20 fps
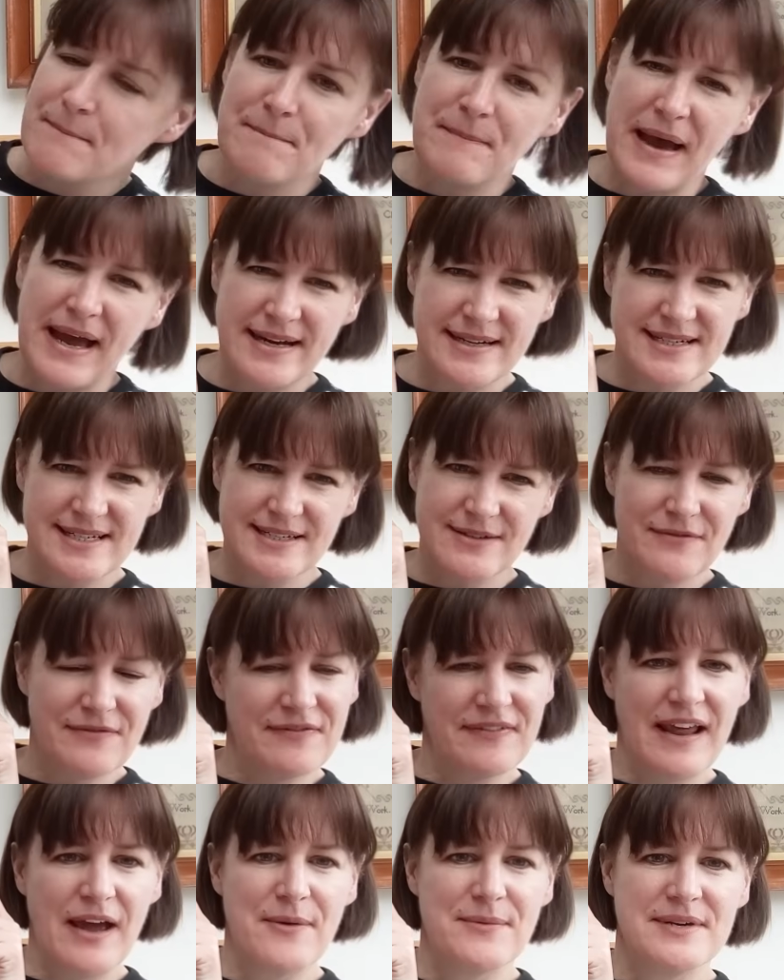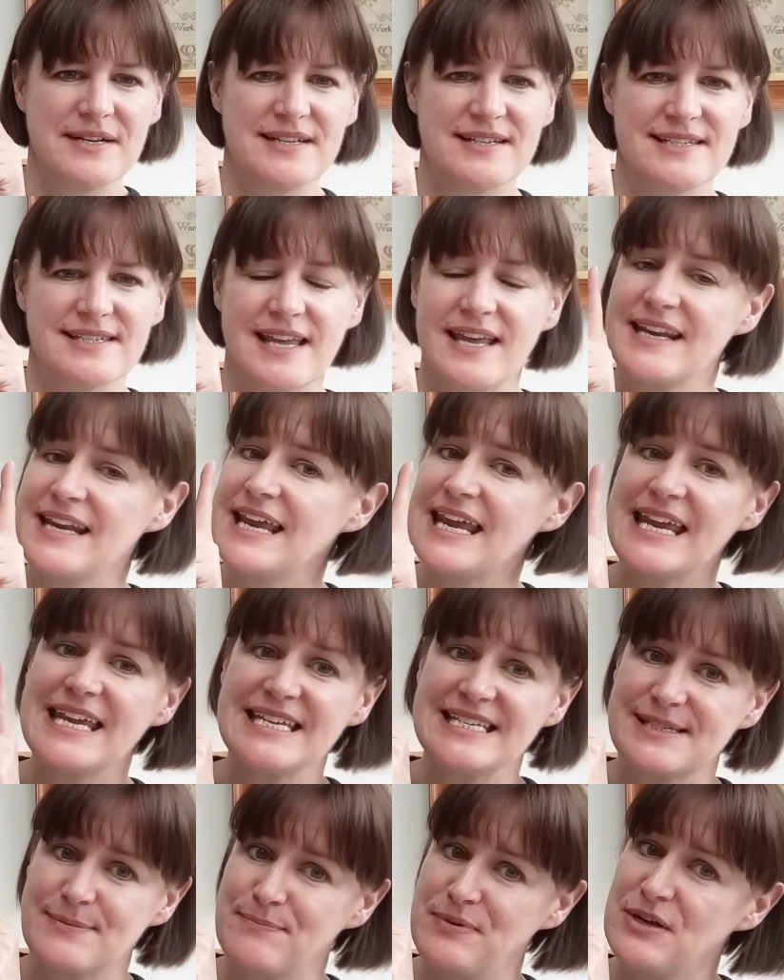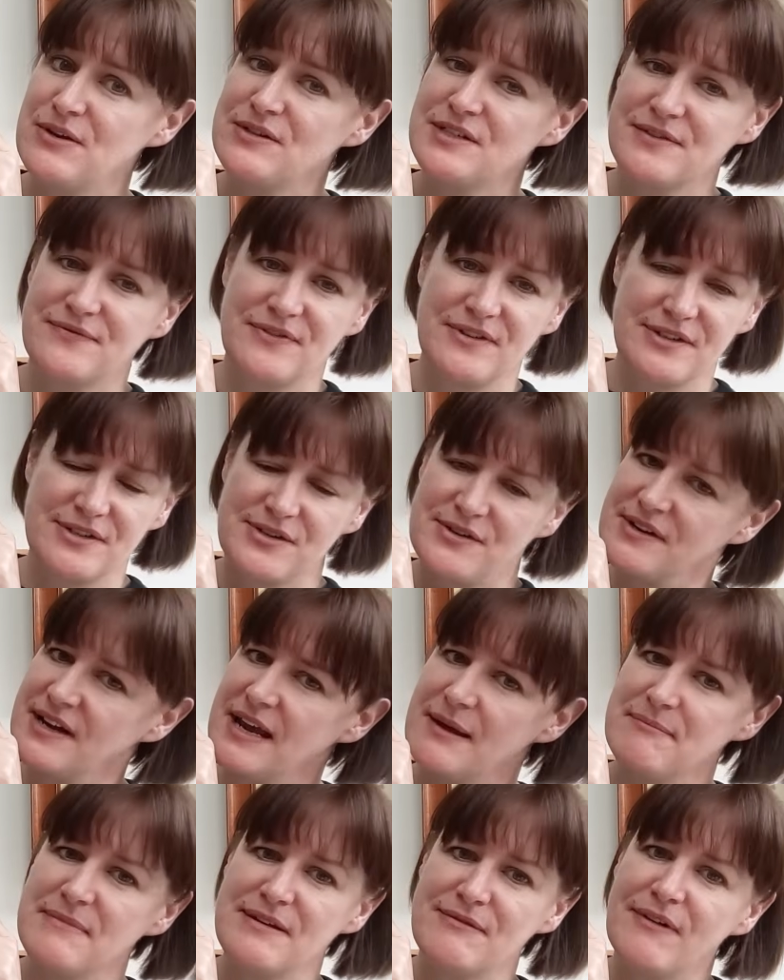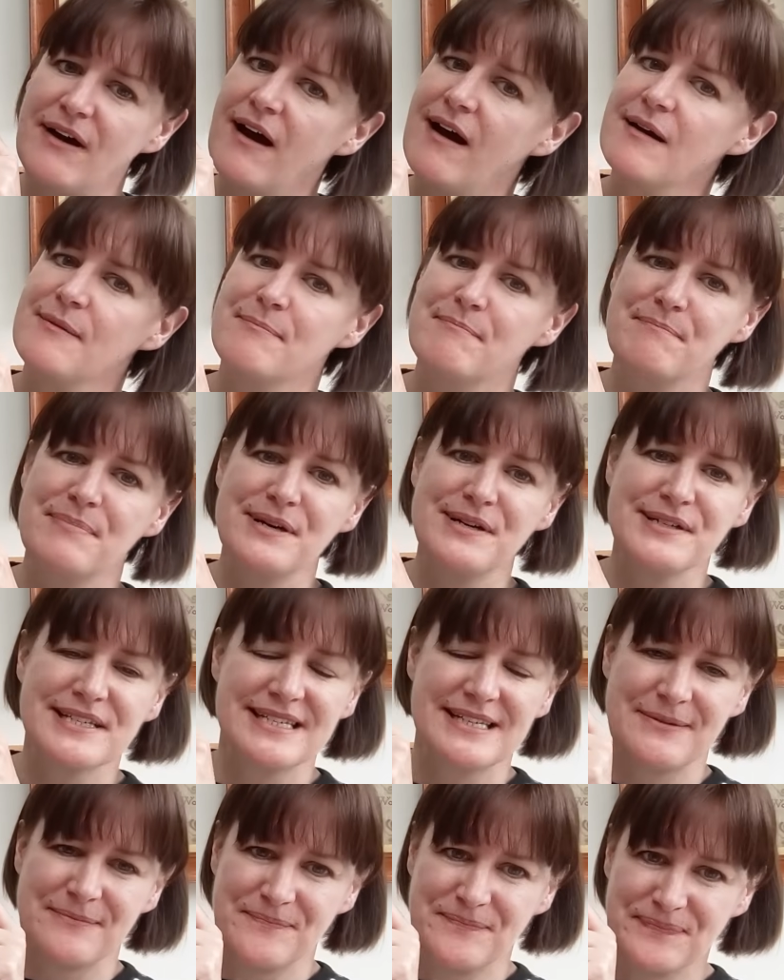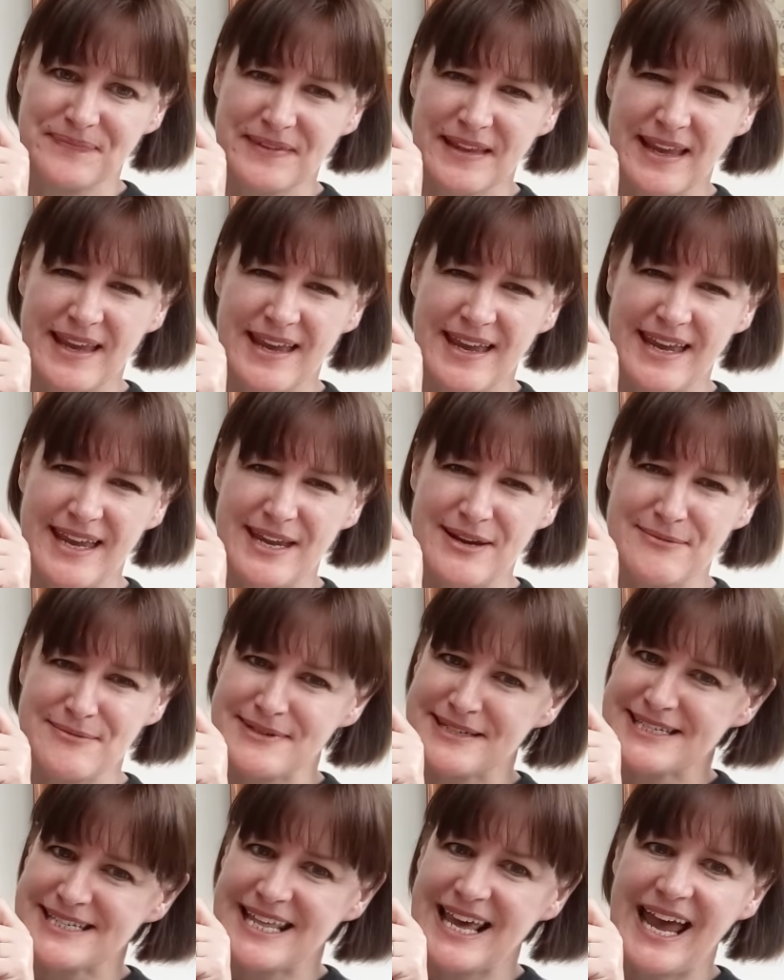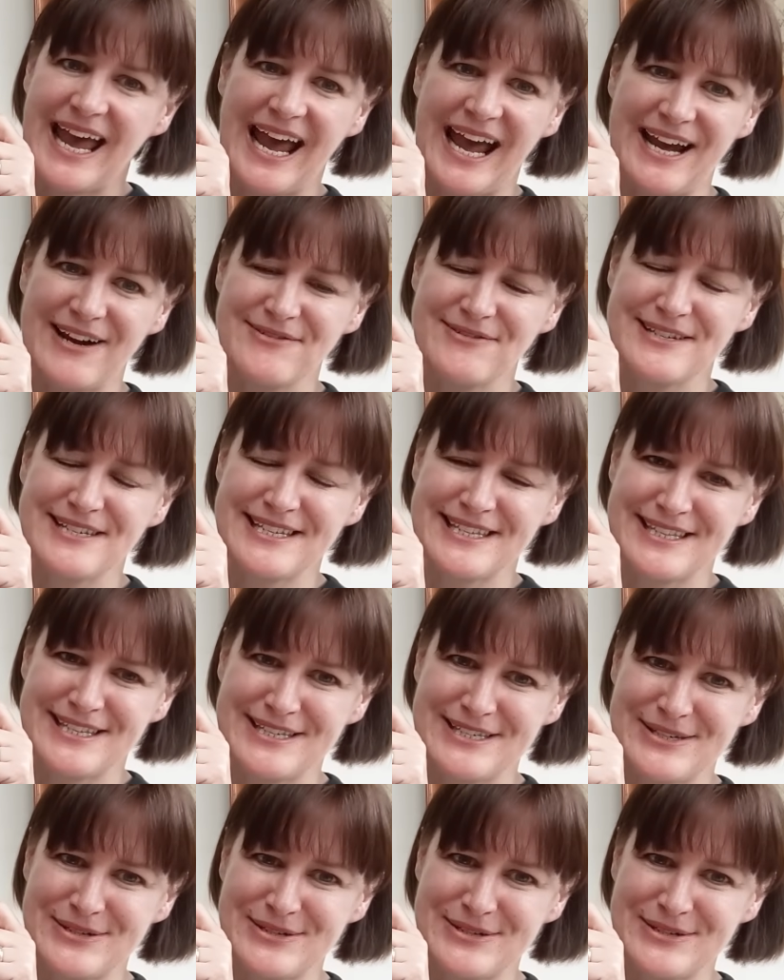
band of flowers, and it is beautiful, don't get me wrong, but it was the house that